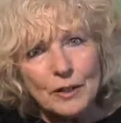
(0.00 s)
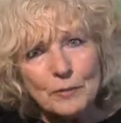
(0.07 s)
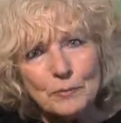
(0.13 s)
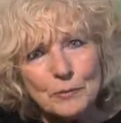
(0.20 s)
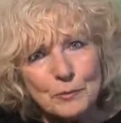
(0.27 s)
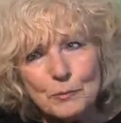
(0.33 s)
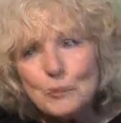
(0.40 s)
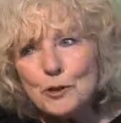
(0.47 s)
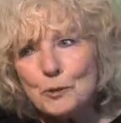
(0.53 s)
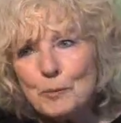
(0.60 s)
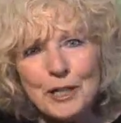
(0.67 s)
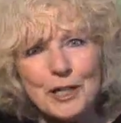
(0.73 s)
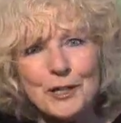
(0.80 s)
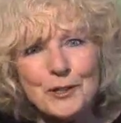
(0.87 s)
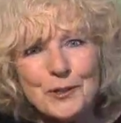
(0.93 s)
I'm
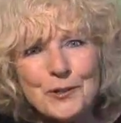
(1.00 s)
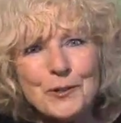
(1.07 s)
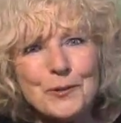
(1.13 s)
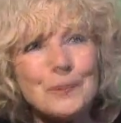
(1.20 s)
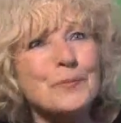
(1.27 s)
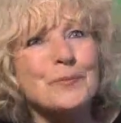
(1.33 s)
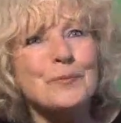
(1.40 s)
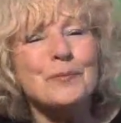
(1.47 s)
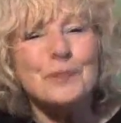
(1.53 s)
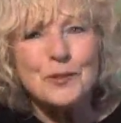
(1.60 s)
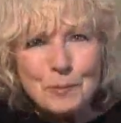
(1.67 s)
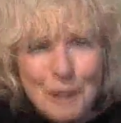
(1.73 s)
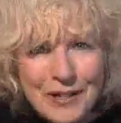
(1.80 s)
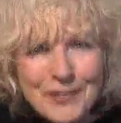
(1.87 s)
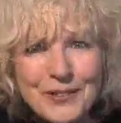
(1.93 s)
speaking to the
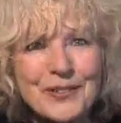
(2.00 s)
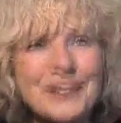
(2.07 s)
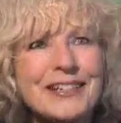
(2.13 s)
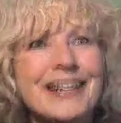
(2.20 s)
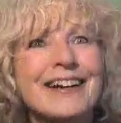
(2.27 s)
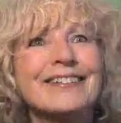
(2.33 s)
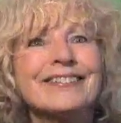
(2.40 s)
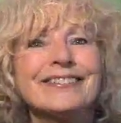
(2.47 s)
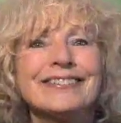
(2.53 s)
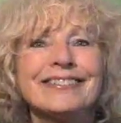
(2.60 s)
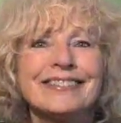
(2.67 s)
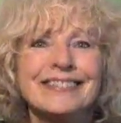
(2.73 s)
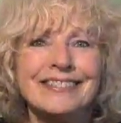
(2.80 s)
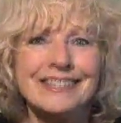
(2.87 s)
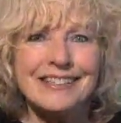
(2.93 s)
sponsors now.
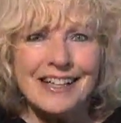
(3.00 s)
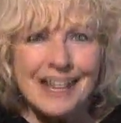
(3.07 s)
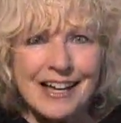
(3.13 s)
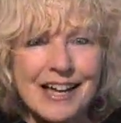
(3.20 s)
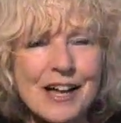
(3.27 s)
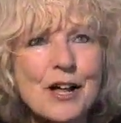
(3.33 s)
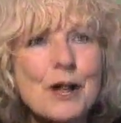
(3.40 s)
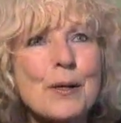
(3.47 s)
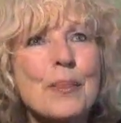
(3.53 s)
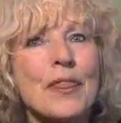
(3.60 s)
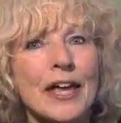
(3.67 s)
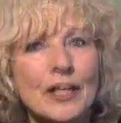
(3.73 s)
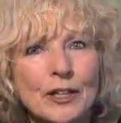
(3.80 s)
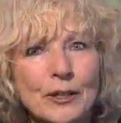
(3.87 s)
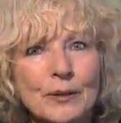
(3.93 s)

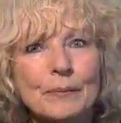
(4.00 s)
Thank you.